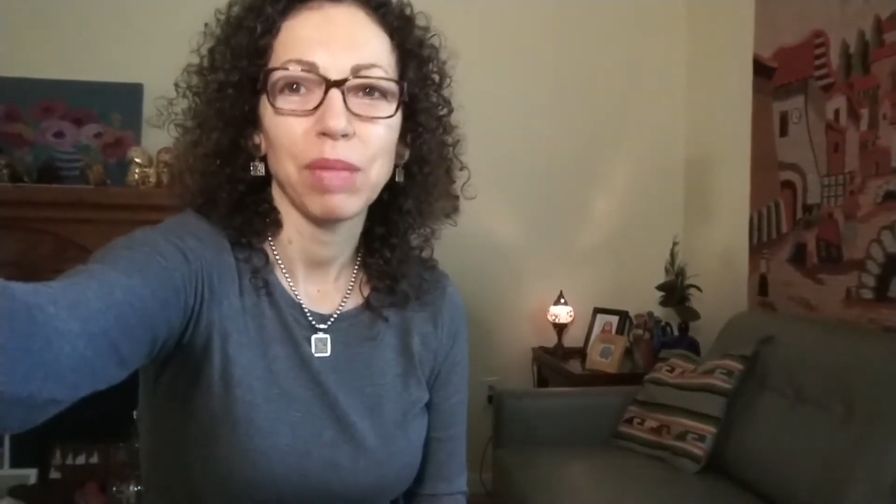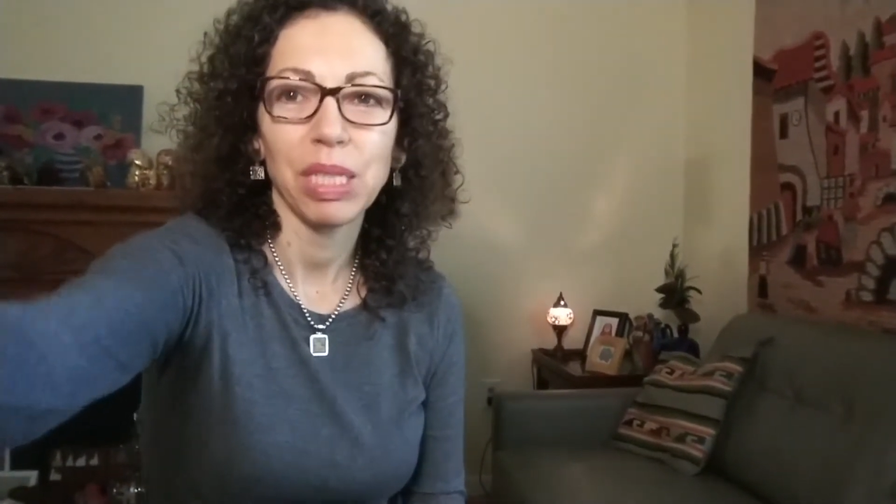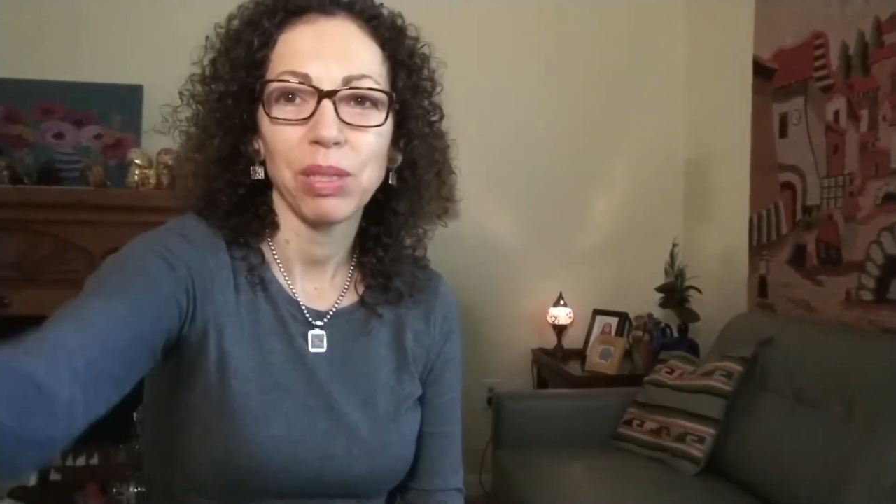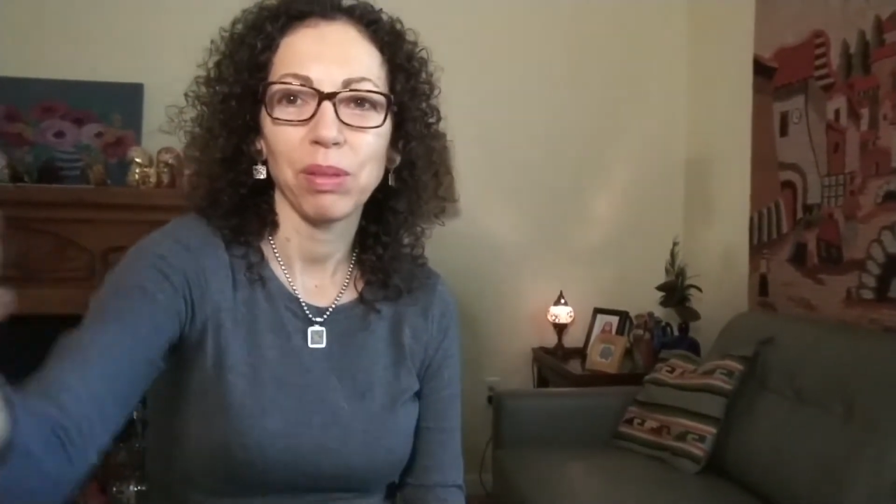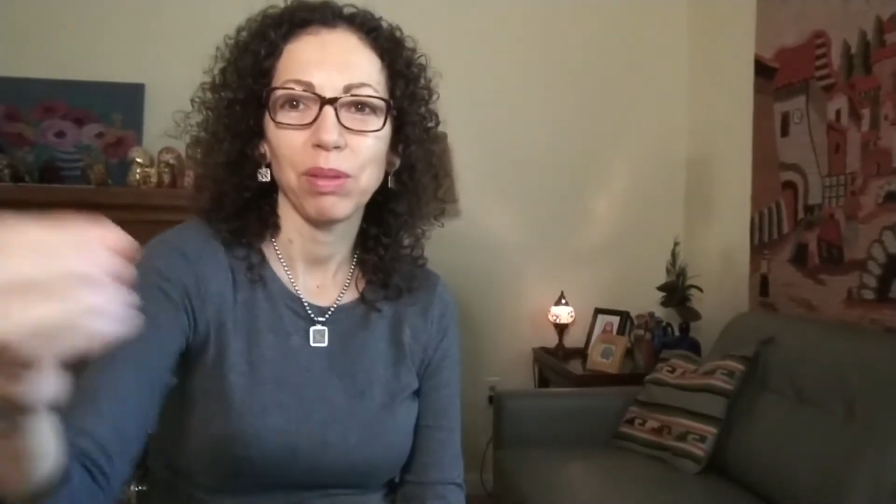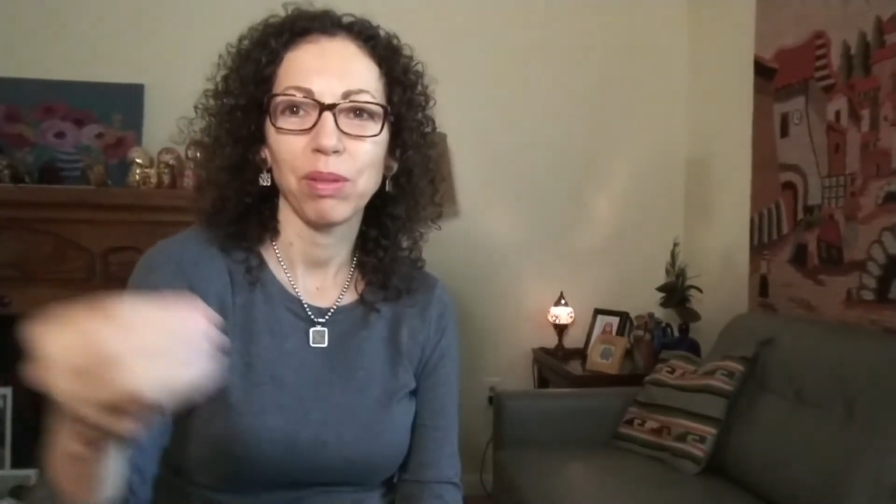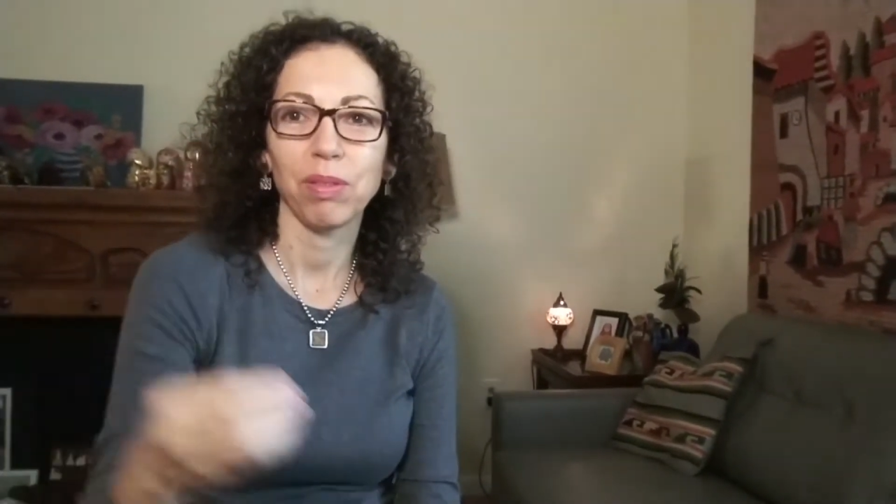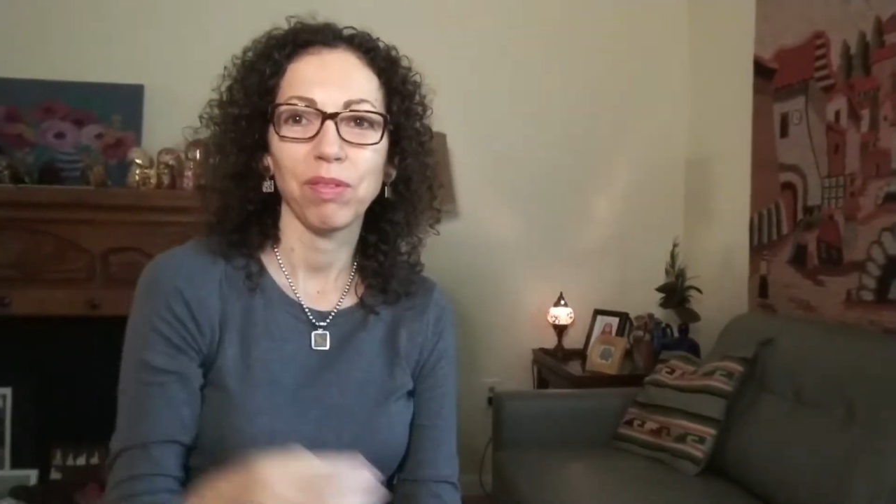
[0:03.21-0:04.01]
to